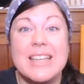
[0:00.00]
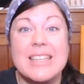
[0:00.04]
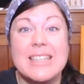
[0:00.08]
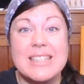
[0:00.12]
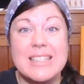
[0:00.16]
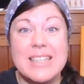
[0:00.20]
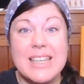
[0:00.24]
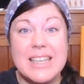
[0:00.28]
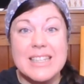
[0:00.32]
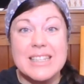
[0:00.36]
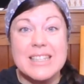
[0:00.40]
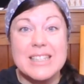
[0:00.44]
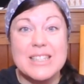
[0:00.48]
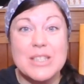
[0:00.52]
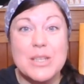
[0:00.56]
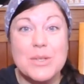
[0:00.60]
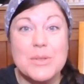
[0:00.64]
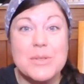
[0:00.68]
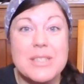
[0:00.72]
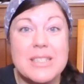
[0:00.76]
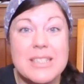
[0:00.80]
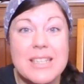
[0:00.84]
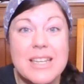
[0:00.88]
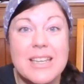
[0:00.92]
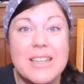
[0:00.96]
Sit so
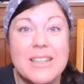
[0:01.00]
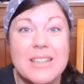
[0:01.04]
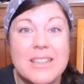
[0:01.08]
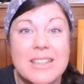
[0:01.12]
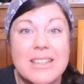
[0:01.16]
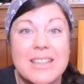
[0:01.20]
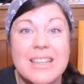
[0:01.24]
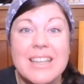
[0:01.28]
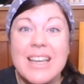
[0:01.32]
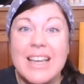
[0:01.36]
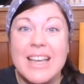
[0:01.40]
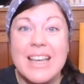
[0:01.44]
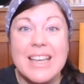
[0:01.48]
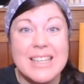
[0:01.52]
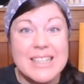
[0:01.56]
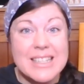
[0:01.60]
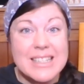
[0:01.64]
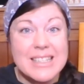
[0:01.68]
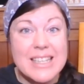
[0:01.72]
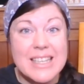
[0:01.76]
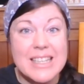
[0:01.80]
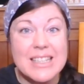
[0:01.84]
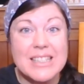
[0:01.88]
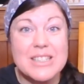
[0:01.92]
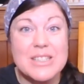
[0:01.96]
still.
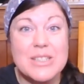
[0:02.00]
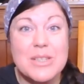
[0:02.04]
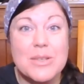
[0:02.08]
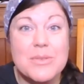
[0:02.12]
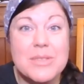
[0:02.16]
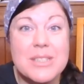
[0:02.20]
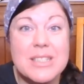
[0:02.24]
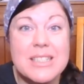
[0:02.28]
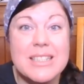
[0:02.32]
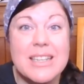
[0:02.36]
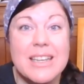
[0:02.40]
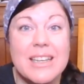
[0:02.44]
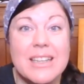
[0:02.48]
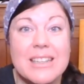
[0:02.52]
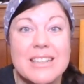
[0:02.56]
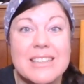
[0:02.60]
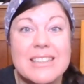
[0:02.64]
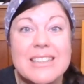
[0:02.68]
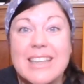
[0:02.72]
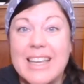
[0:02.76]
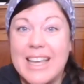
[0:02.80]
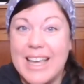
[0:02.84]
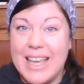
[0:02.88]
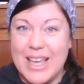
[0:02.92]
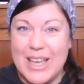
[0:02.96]
Sit so still.
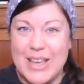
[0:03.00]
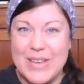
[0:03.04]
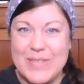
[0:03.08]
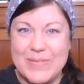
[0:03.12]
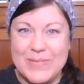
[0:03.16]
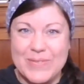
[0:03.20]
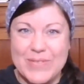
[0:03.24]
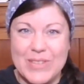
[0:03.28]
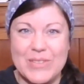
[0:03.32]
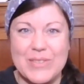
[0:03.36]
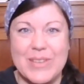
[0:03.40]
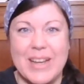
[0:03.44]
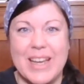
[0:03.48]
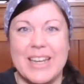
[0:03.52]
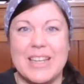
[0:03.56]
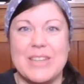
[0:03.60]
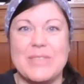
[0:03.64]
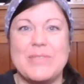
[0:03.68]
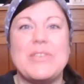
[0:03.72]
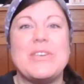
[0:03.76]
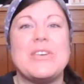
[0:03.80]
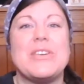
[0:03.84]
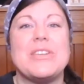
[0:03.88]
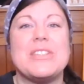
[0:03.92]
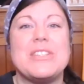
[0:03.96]
If you're ready
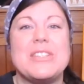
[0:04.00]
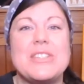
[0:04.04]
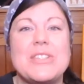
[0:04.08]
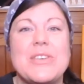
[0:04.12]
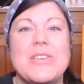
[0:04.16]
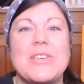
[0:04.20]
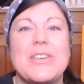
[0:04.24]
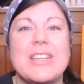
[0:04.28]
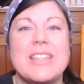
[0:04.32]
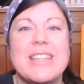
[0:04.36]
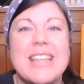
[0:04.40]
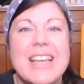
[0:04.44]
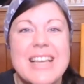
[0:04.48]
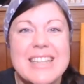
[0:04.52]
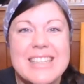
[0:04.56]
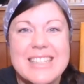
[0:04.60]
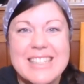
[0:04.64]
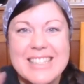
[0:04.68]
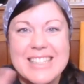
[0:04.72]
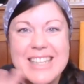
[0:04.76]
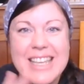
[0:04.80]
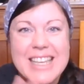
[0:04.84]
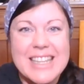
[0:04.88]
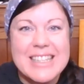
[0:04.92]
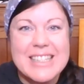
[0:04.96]
for a story, then
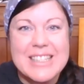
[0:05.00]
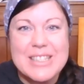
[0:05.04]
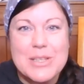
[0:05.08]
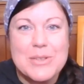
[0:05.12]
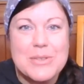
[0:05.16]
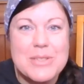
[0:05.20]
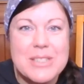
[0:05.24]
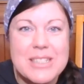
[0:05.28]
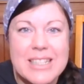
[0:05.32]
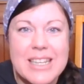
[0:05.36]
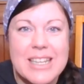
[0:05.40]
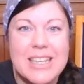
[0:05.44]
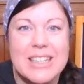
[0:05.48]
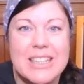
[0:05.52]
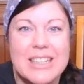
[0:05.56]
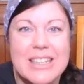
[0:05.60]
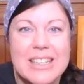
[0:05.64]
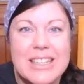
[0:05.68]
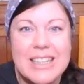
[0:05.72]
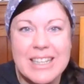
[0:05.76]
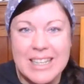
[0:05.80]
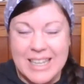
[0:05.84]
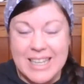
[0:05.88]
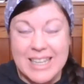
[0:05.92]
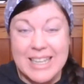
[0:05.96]
sit so still.
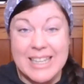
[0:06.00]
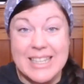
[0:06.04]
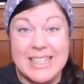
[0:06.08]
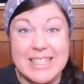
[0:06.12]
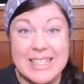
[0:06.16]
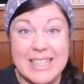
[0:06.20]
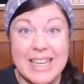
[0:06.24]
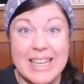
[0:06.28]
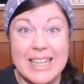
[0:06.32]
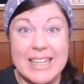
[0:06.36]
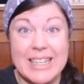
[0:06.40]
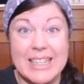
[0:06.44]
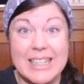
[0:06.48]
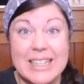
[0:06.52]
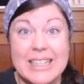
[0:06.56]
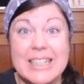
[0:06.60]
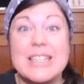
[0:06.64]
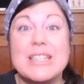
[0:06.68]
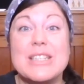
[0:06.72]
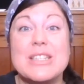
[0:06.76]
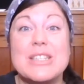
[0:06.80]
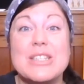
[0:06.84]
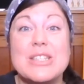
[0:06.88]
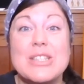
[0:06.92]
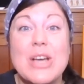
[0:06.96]
Sit
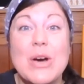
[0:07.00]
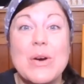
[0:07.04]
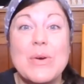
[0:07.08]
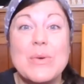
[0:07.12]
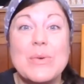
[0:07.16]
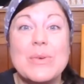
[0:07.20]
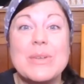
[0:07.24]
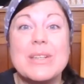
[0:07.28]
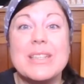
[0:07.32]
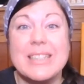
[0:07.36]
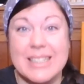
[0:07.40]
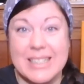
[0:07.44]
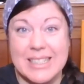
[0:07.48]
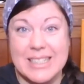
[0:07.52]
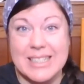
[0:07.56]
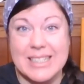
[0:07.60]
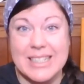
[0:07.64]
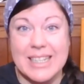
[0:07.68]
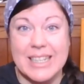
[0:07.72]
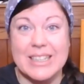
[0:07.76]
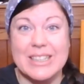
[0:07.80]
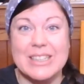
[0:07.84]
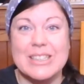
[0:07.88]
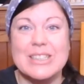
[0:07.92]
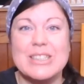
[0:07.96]
so
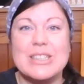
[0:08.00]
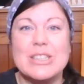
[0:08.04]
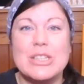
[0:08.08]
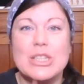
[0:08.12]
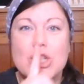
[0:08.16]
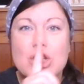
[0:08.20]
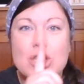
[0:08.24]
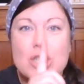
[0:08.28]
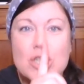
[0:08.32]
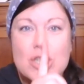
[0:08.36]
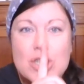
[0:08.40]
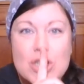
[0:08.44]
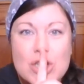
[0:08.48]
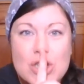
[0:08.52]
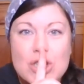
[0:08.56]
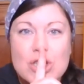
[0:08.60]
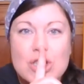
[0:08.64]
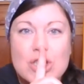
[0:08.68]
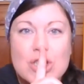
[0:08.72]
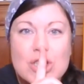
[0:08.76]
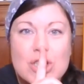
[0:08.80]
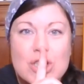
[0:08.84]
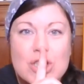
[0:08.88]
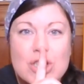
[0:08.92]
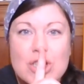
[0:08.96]
still,
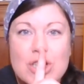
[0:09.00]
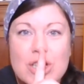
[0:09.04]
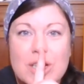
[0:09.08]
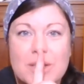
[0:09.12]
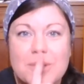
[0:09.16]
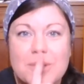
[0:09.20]
shh.